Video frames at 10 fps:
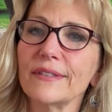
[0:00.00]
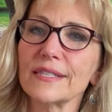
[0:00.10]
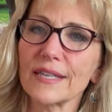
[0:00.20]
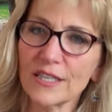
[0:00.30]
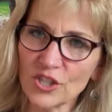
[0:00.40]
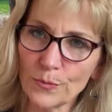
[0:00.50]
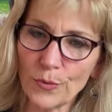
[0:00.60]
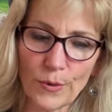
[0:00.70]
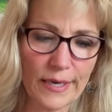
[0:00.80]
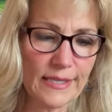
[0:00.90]
discussion
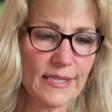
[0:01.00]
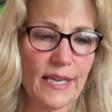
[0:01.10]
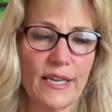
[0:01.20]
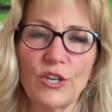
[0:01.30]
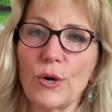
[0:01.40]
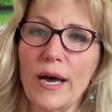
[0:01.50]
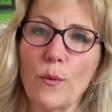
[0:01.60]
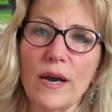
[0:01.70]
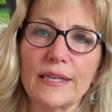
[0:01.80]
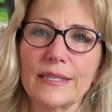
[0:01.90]
points. Say, you know, I
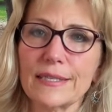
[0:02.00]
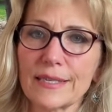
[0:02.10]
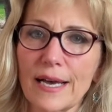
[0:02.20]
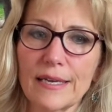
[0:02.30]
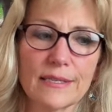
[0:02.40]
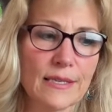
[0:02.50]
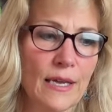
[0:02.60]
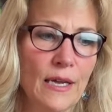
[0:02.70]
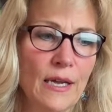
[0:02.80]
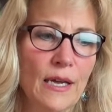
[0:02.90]
want to discuss
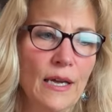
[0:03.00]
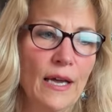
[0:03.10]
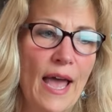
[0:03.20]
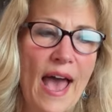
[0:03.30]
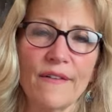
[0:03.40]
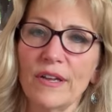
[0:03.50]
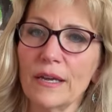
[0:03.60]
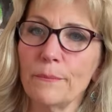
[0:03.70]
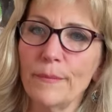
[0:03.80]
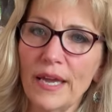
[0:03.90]
having
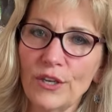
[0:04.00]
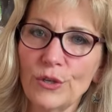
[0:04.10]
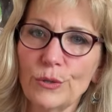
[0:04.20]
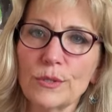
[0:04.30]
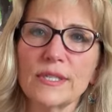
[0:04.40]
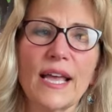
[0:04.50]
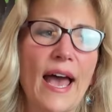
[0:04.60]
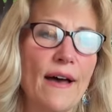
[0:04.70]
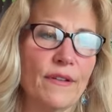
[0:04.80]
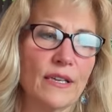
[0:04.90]
menus,
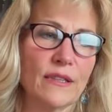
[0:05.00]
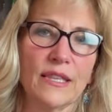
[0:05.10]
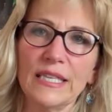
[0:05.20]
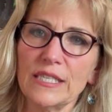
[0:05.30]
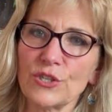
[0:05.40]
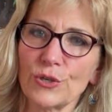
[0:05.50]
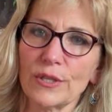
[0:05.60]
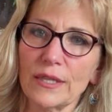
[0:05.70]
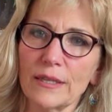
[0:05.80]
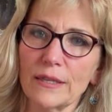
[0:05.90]
having these
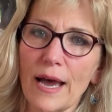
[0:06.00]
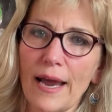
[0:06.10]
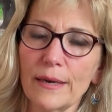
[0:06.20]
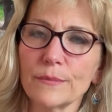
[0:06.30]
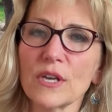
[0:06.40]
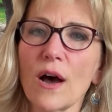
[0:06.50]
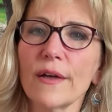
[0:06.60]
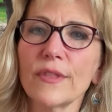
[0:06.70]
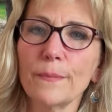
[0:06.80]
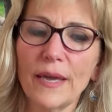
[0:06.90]
certain items
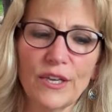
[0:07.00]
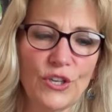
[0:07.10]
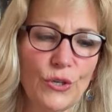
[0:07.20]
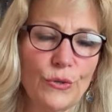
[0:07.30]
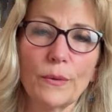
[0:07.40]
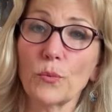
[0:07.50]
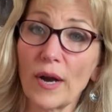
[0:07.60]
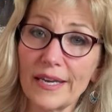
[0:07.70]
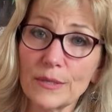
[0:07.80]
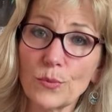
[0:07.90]
on the menu, the
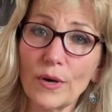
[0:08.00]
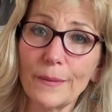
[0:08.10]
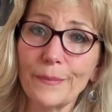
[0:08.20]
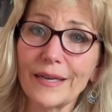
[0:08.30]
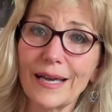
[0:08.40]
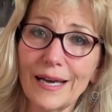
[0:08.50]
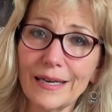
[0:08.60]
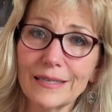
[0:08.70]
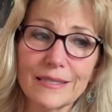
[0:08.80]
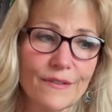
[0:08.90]
price point,
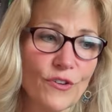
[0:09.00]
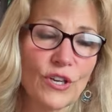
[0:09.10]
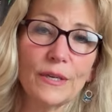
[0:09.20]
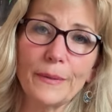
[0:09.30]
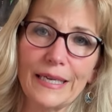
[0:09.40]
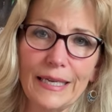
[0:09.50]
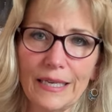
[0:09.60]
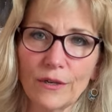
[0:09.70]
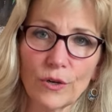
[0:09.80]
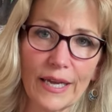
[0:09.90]
because if you're going to be
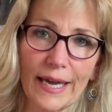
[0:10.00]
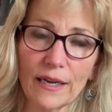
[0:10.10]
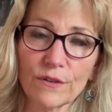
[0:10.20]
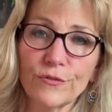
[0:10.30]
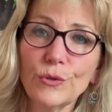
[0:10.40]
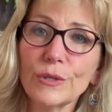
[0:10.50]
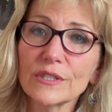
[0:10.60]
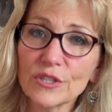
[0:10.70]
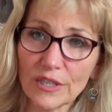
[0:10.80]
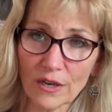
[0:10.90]
eating organic food,
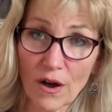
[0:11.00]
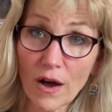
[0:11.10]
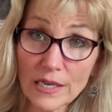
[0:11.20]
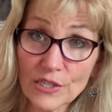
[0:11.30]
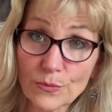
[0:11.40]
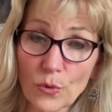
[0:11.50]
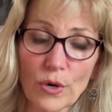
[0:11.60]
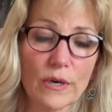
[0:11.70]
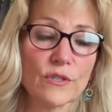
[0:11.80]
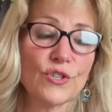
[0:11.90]
it's going to cost
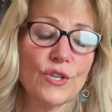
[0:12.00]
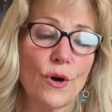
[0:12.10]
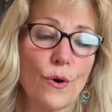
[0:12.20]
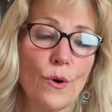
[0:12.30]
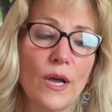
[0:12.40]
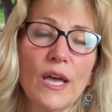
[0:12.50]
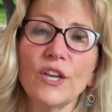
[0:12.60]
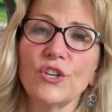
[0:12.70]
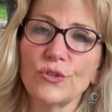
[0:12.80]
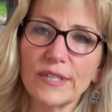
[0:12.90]
more. So
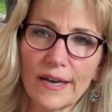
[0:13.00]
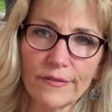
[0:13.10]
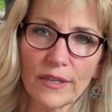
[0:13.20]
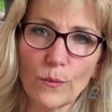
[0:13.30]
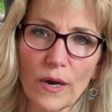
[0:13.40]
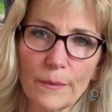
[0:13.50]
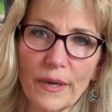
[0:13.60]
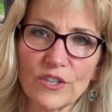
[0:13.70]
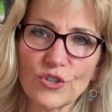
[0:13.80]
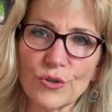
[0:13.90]
you definitely want to
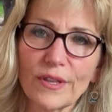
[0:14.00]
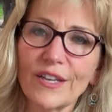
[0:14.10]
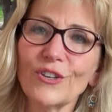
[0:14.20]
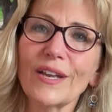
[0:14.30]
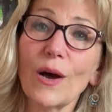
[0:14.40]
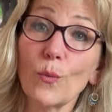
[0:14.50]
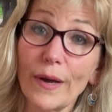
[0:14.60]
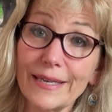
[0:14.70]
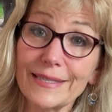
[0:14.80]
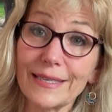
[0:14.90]
make sure that you're not
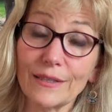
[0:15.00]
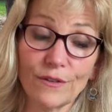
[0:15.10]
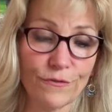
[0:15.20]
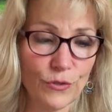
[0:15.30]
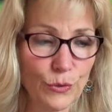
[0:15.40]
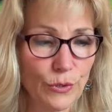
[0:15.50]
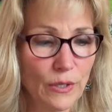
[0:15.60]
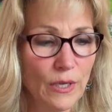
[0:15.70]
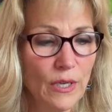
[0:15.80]
wasting the food.